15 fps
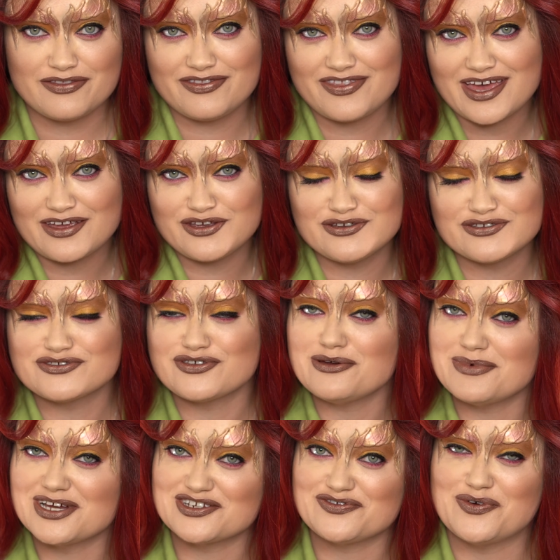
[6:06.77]
Thank you so
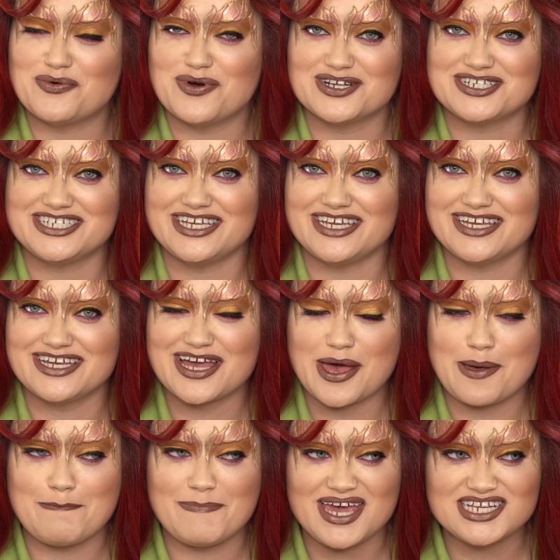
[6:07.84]
much for watching.
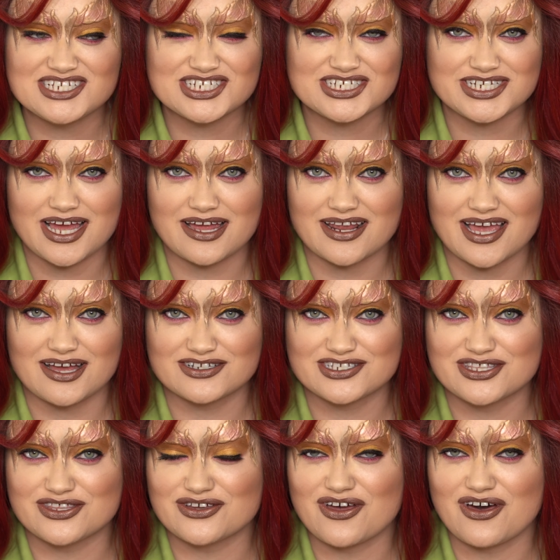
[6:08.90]
A major shout out
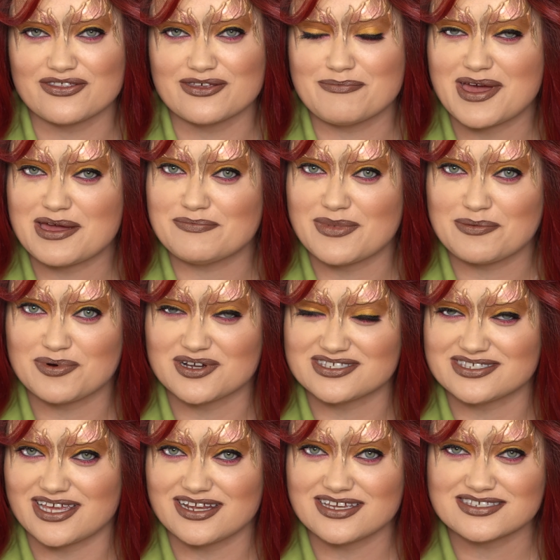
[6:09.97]
to the girl that made my
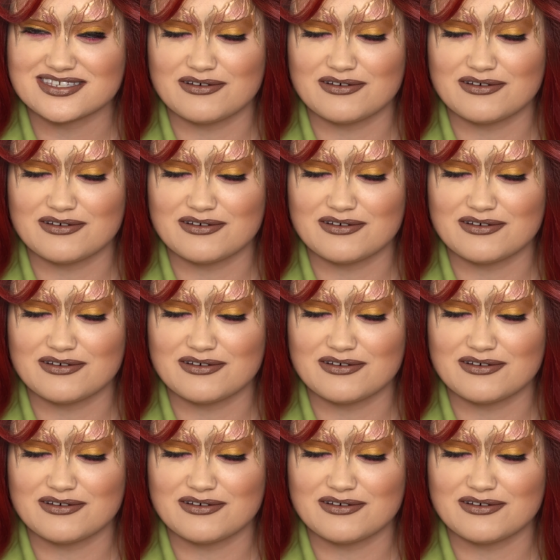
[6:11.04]
prosthetics.